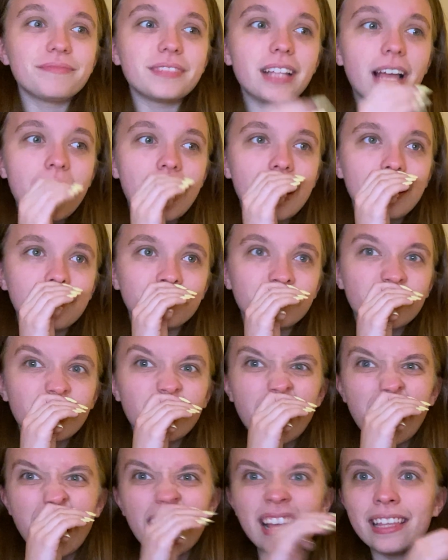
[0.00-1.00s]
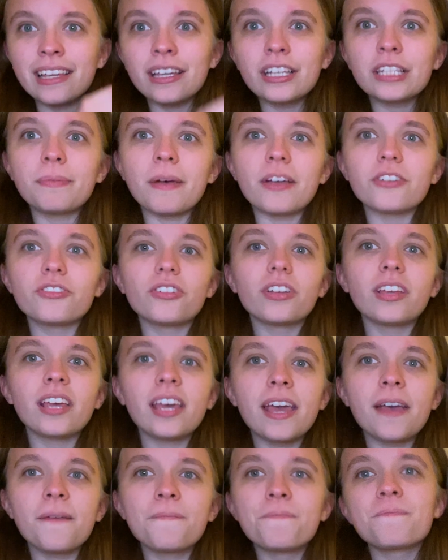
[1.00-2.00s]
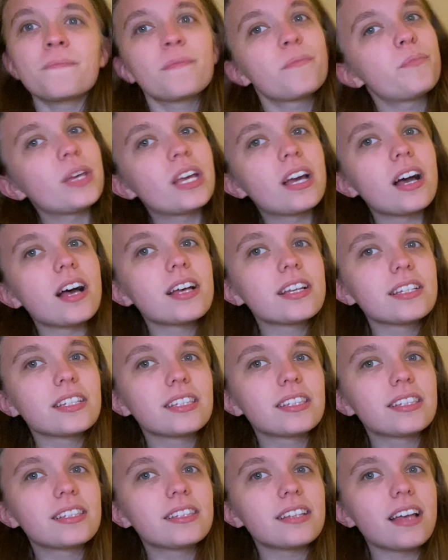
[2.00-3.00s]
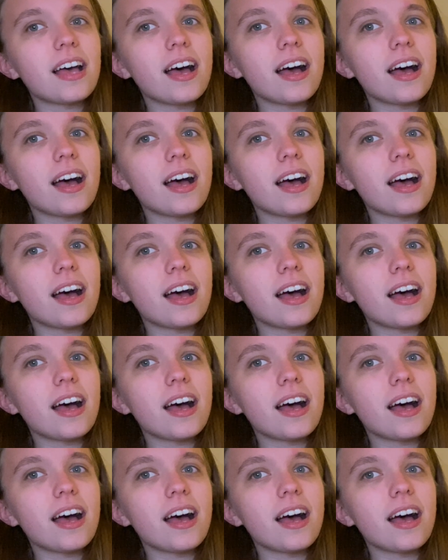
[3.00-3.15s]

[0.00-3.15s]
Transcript: I think especially because...